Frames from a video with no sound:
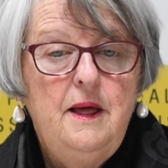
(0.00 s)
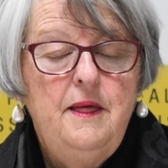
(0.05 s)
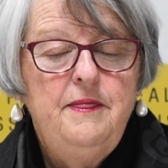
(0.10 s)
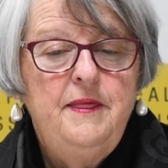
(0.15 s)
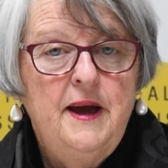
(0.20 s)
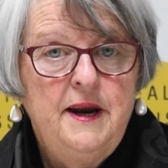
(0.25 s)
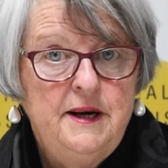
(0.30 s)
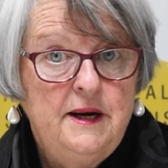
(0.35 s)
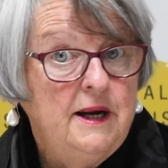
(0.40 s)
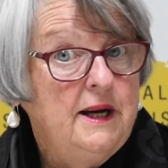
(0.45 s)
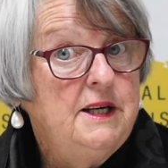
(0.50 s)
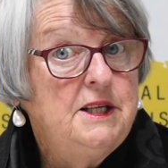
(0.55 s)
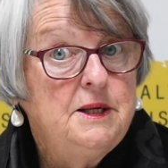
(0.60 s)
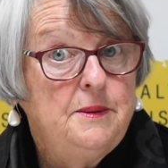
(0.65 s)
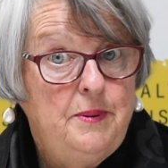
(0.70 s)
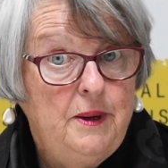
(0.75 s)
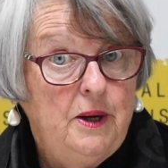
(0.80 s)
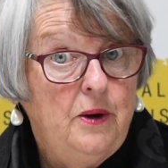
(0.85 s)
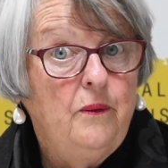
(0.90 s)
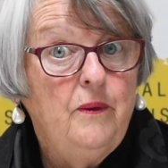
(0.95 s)
They need to
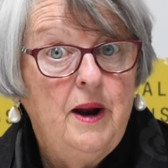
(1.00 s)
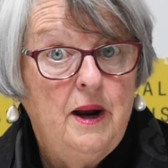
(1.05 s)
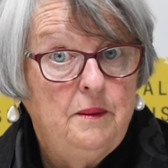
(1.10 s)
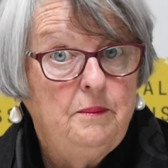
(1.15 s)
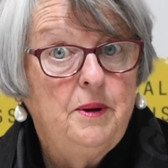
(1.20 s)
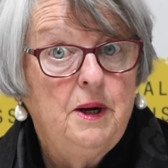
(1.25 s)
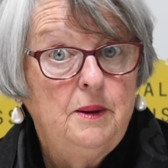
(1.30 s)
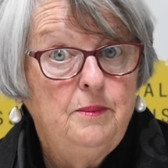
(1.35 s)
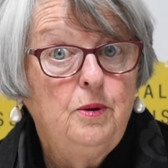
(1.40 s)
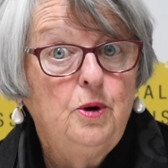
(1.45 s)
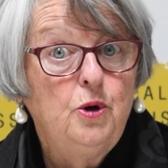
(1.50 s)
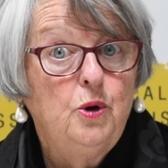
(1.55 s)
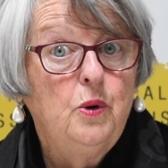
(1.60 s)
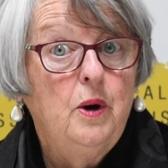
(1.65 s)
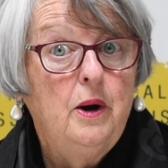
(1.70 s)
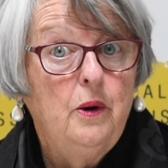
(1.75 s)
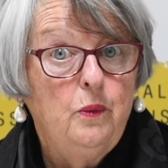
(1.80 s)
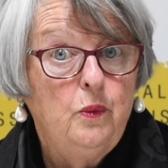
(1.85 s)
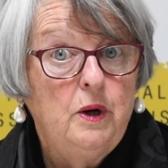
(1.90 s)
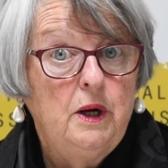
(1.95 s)
be around people who
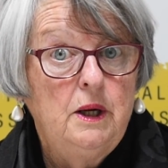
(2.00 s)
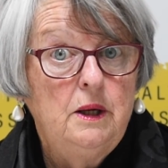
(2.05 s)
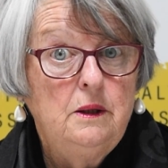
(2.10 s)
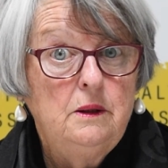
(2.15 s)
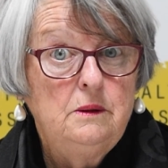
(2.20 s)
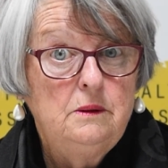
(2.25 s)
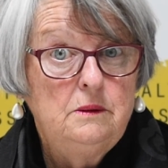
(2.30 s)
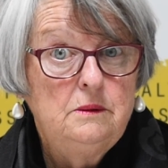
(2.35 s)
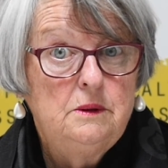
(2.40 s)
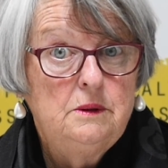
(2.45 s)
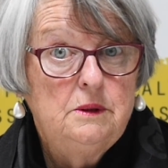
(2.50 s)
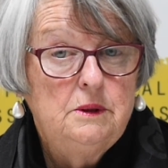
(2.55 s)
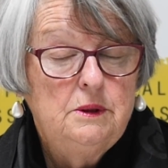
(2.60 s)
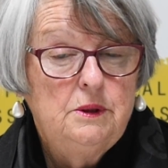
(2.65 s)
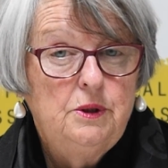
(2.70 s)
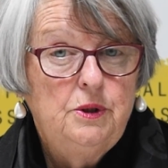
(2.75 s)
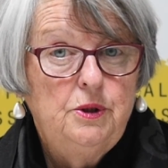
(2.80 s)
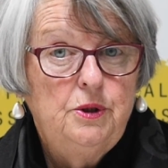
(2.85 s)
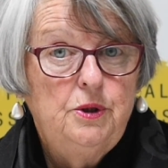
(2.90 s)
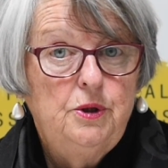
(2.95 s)
are real,
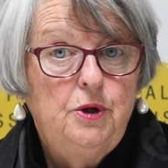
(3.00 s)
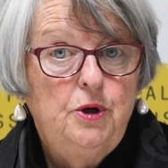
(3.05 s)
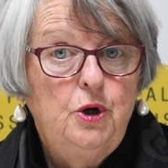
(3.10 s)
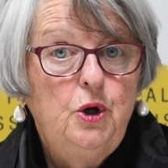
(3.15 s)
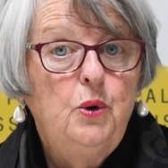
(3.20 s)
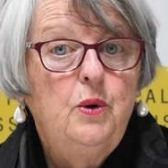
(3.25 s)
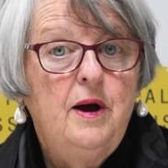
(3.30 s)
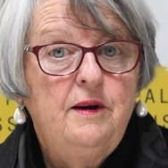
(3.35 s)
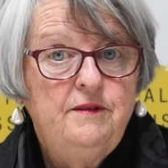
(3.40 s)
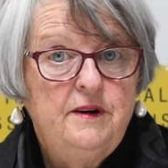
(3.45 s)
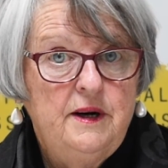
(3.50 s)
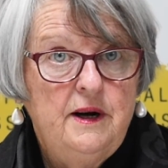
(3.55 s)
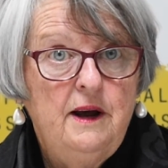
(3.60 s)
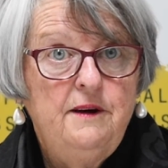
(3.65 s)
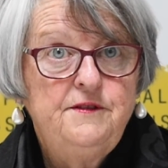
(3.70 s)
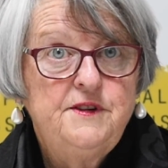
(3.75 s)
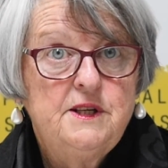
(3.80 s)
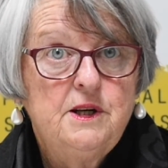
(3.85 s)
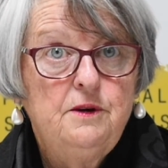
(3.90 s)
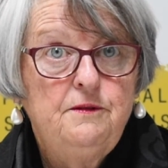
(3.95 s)
who have
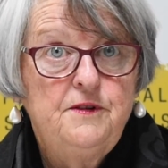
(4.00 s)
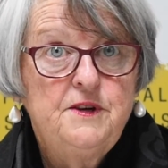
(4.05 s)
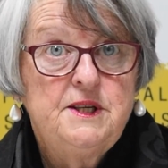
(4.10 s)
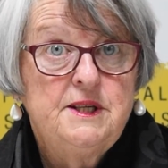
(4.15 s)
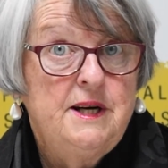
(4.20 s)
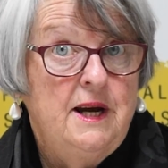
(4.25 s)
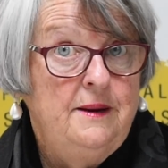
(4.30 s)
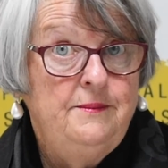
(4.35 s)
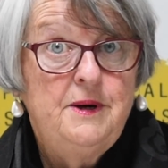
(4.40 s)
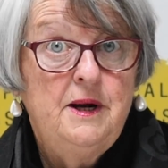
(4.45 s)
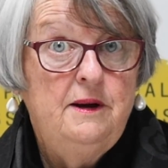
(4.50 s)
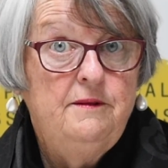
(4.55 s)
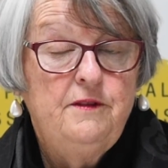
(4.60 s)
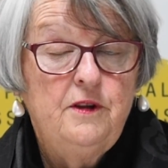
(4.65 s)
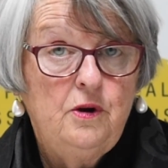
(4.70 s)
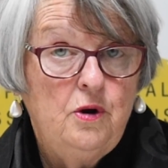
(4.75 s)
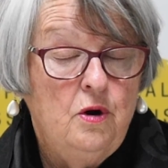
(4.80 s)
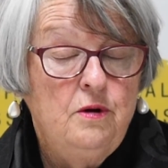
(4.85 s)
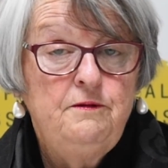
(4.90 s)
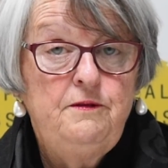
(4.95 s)
enough self-esteem to have the
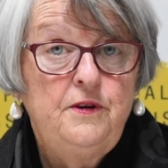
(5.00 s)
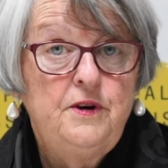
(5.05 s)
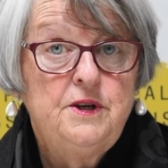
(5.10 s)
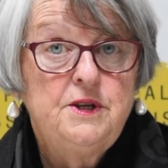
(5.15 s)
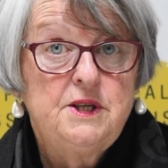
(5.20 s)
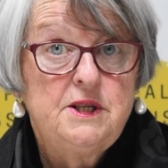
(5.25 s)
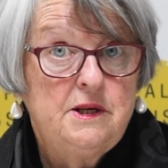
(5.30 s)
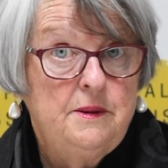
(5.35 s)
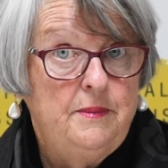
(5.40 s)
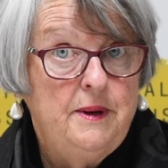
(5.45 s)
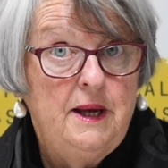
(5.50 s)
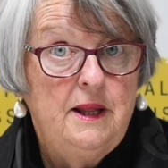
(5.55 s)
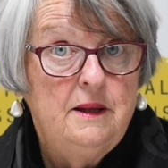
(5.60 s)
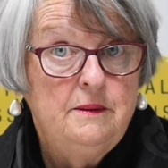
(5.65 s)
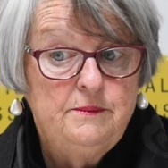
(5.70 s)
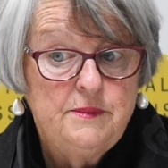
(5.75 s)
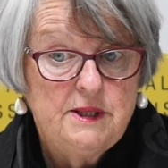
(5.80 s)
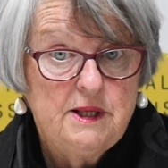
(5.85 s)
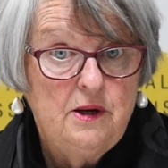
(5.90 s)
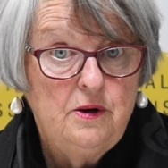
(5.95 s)
confidence to be
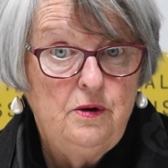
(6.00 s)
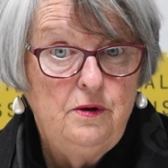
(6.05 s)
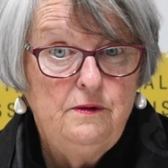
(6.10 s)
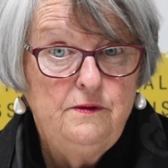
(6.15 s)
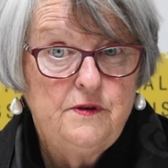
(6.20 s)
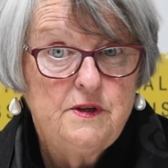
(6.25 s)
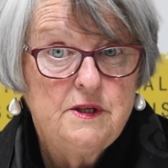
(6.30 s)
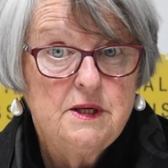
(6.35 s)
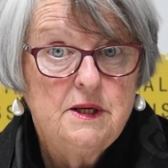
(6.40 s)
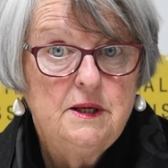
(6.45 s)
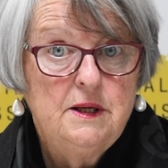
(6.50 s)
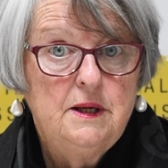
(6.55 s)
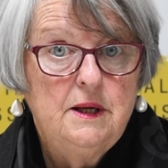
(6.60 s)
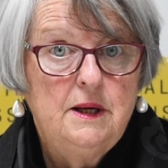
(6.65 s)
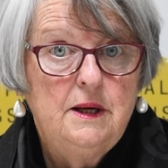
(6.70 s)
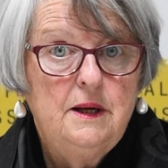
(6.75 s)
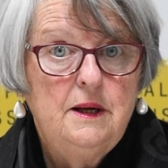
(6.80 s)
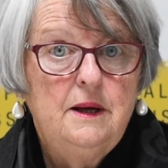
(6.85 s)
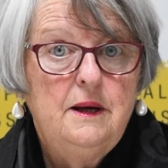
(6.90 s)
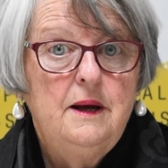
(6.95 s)
themselves,
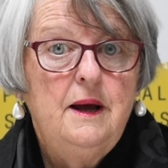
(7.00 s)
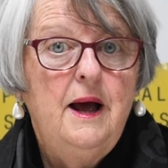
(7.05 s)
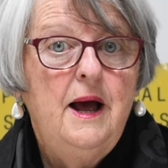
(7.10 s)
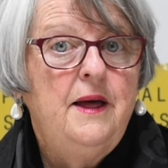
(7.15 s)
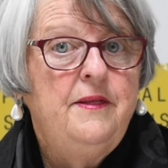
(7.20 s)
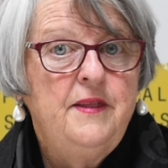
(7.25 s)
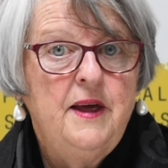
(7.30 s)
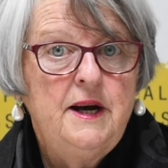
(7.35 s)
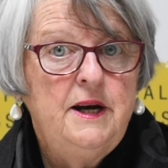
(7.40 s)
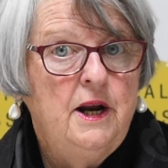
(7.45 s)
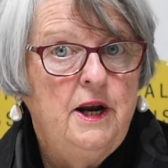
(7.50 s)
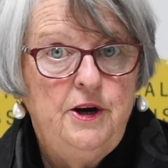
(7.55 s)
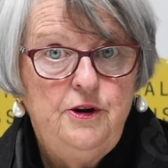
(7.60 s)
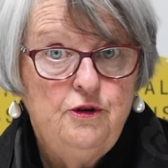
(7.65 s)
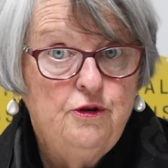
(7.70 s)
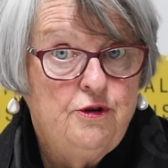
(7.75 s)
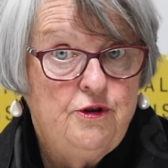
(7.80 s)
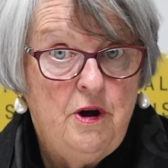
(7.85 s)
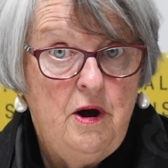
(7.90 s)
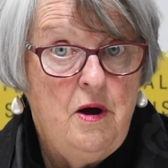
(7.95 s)
and they need
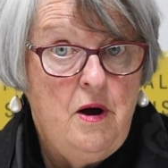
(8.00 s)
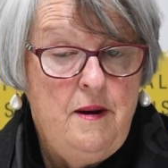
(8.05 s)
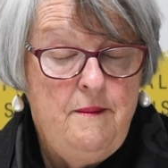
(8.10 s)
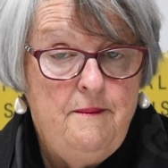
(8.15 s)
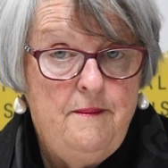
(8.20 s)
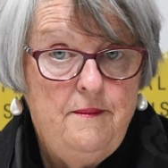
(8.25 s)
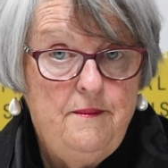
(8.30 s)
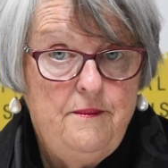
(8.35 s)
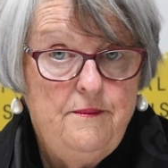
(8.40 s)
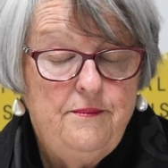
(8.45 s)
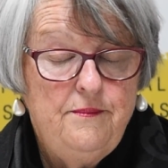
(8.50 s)
your time.